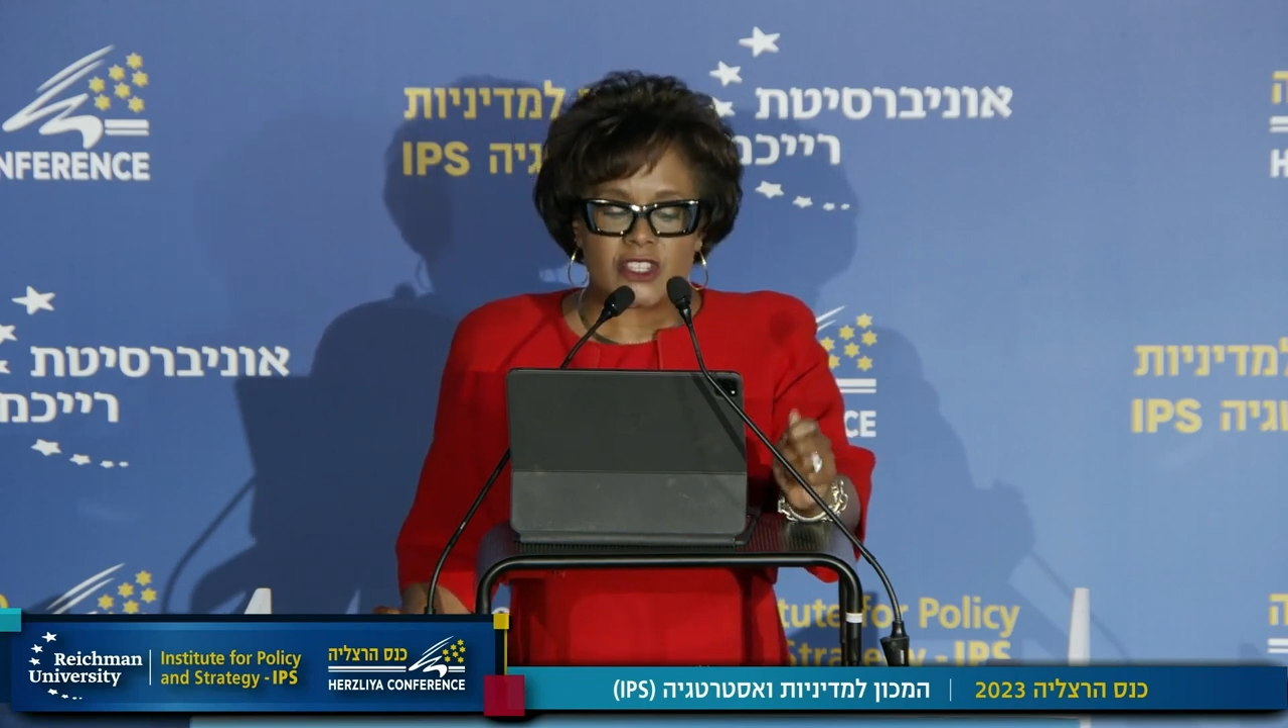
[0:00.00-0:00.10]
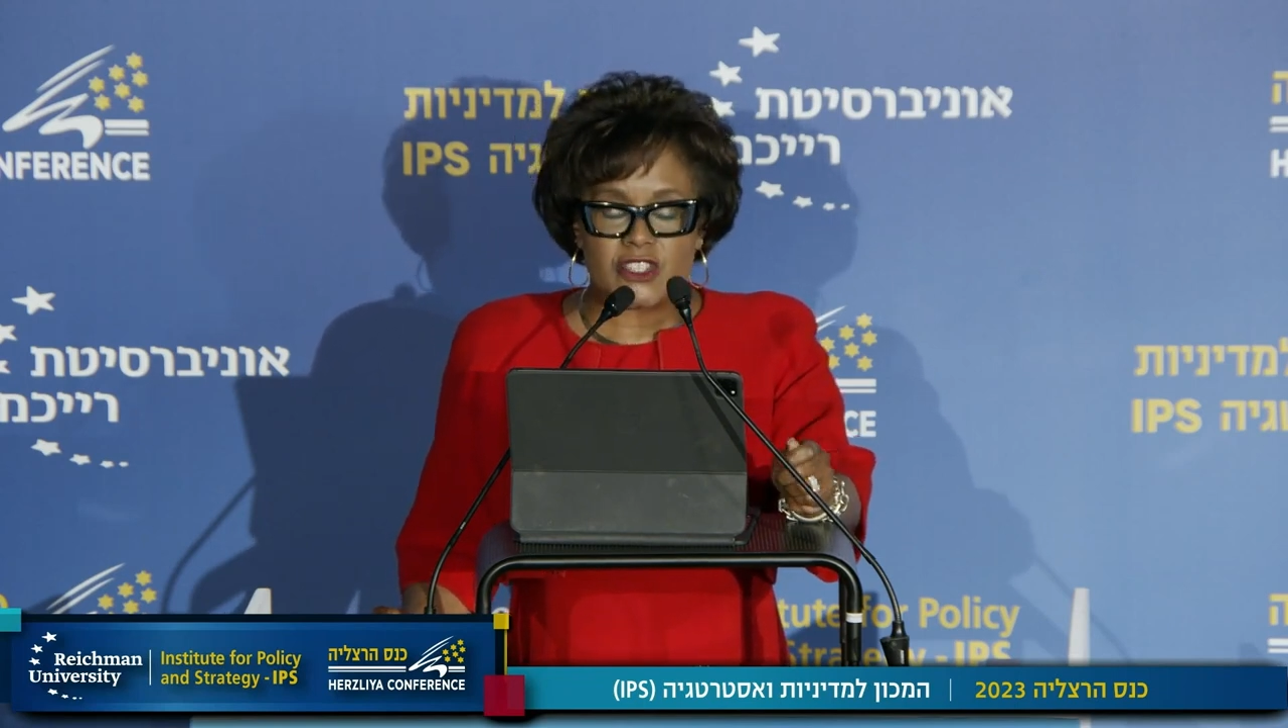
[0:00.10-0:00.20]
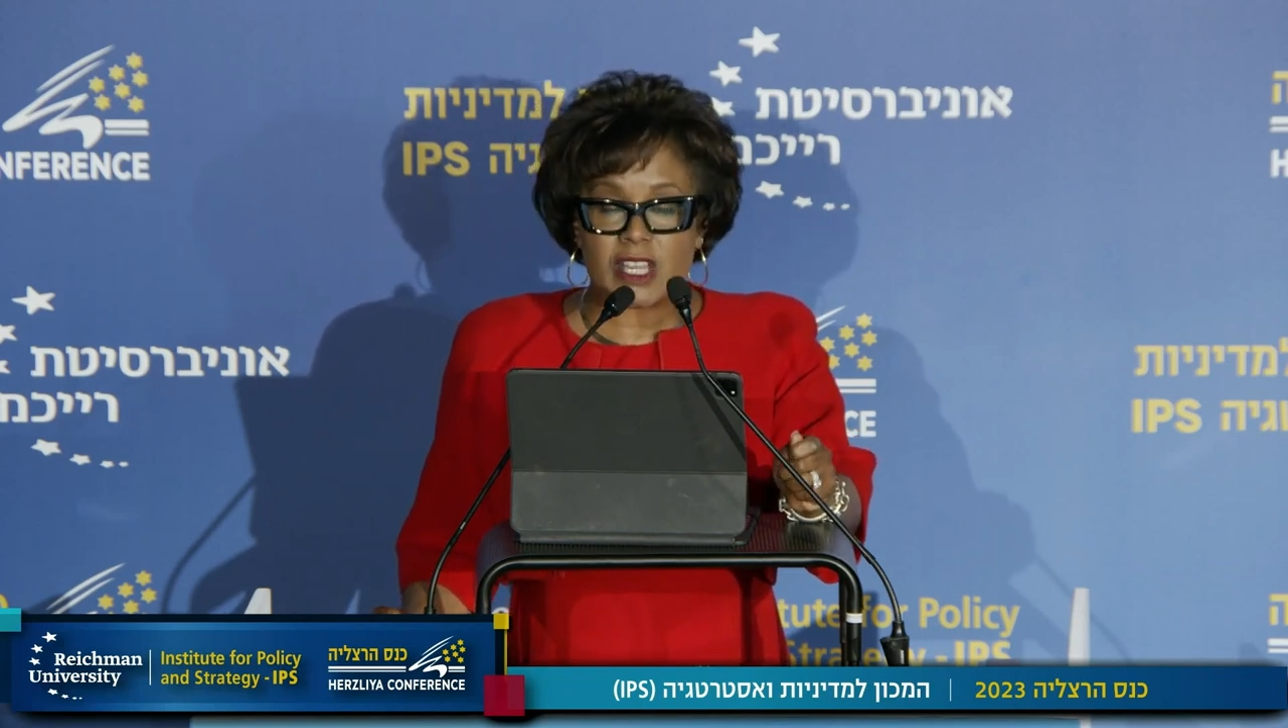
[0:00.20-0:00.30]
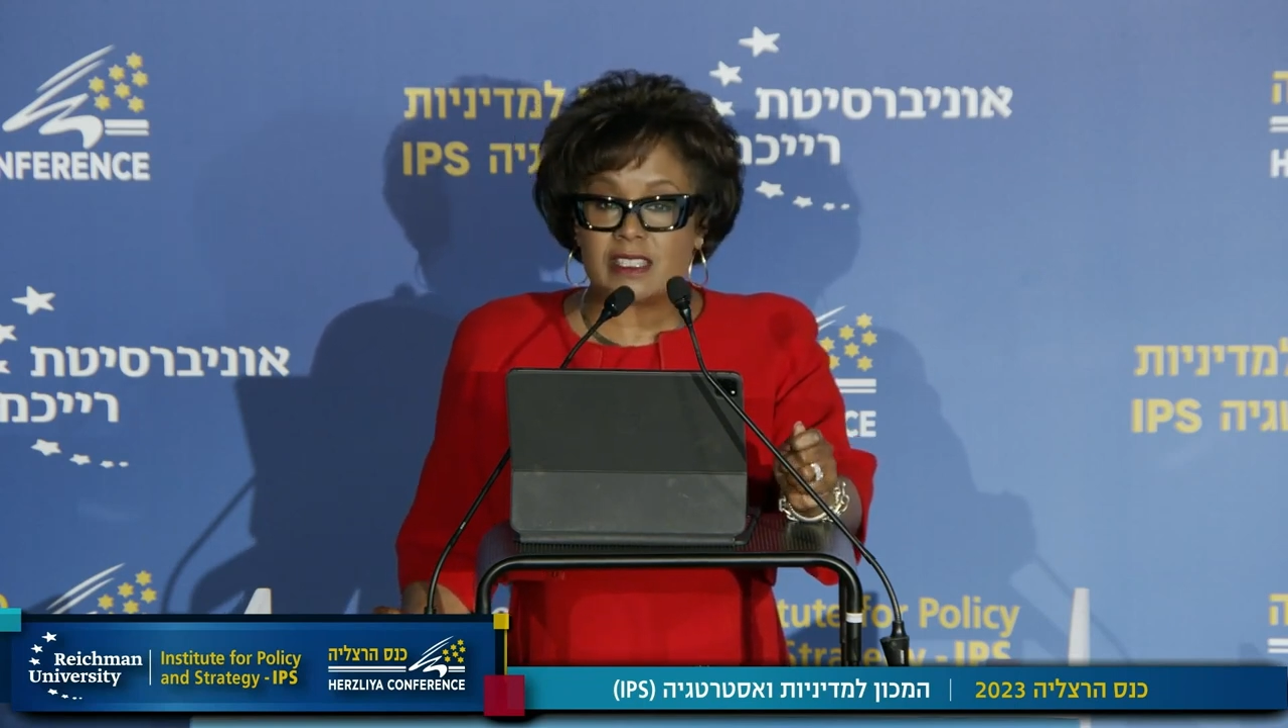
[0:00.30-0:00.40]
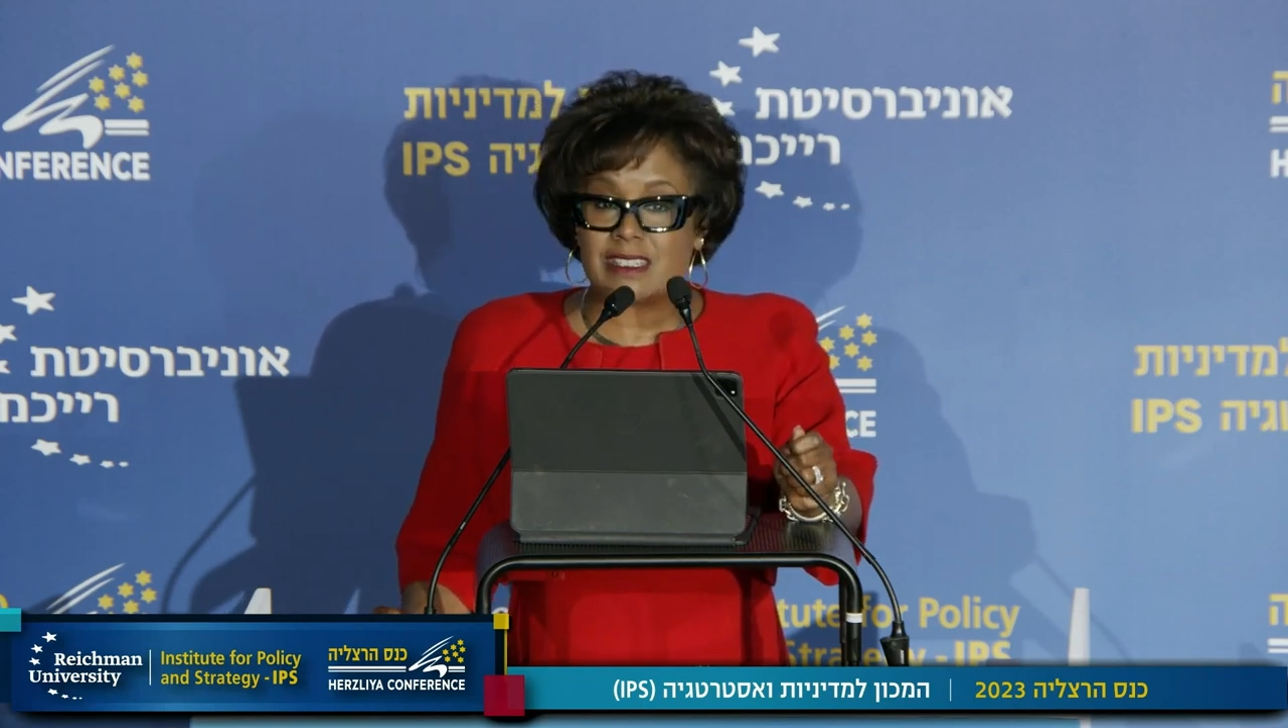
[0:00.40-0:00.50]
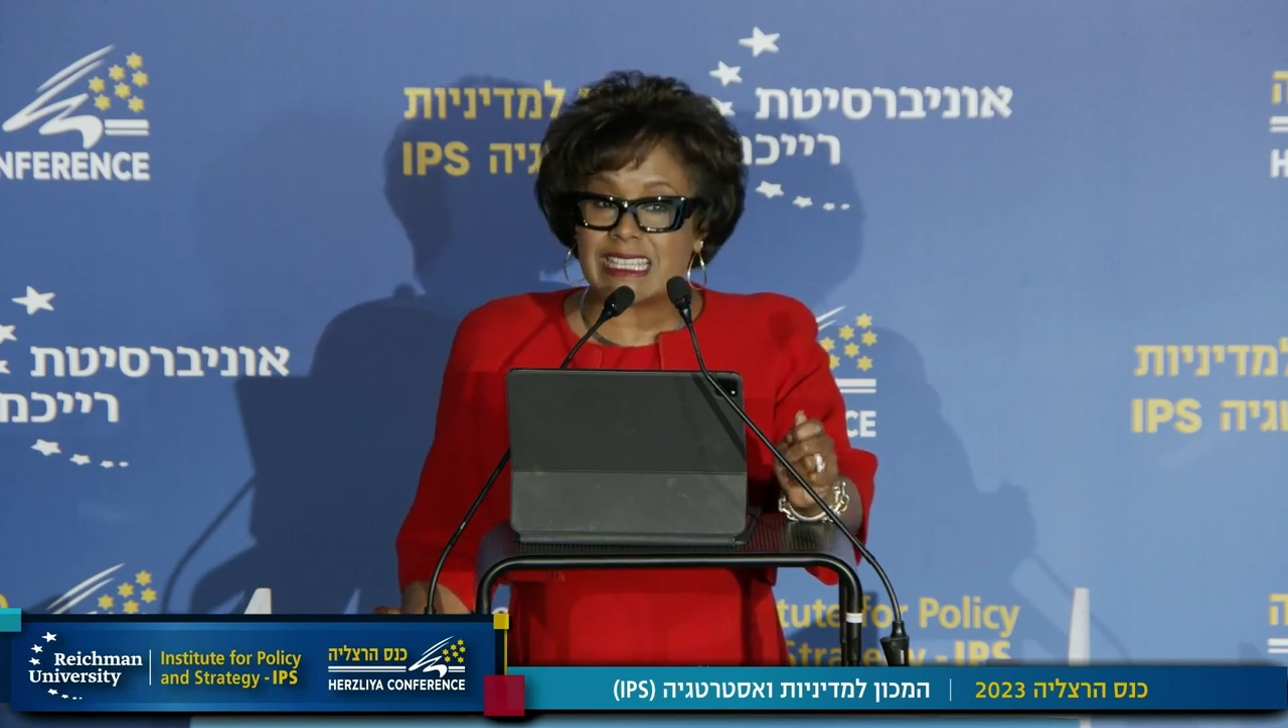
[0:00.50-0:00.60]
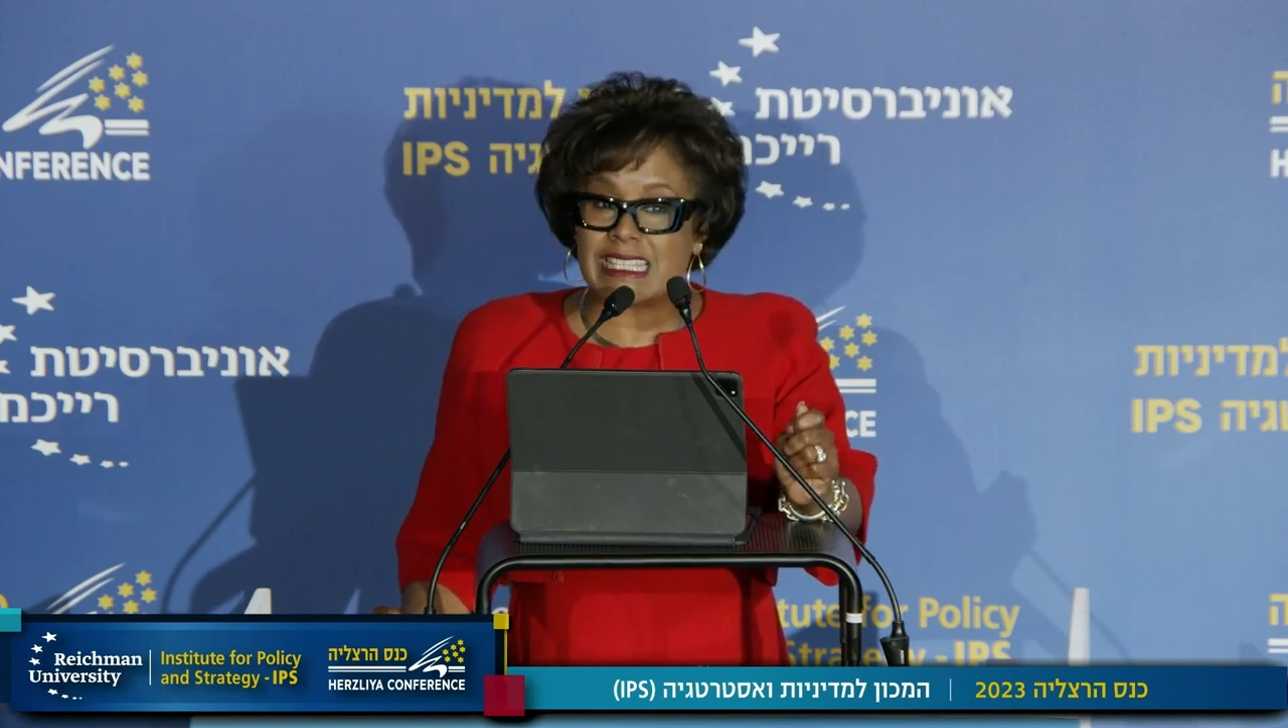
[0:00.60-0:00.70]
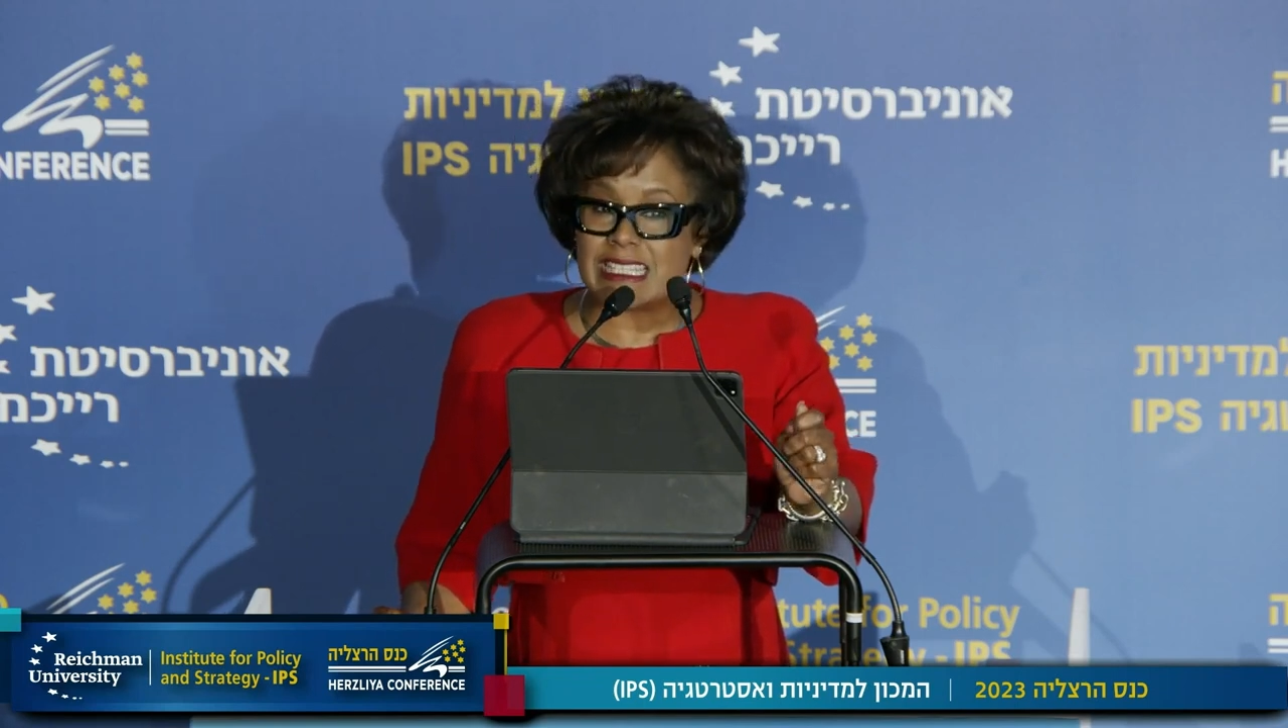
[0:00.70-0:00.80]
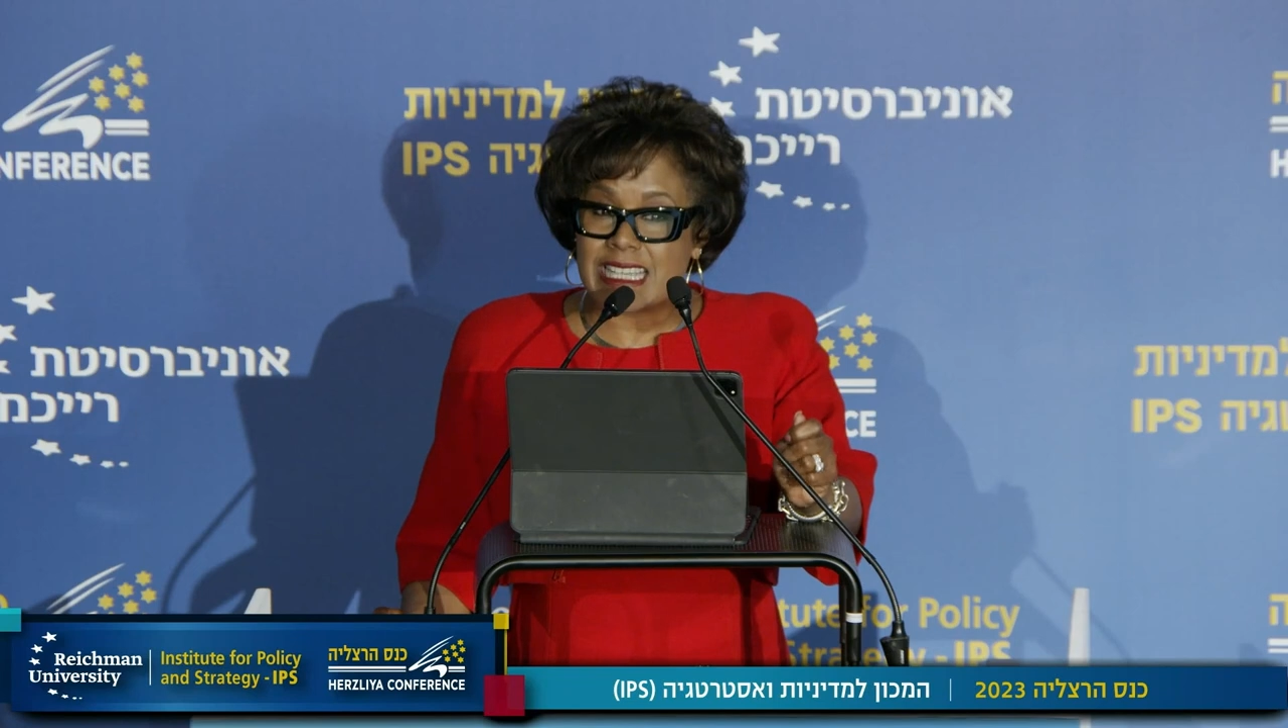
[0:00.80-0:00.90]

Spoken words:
just in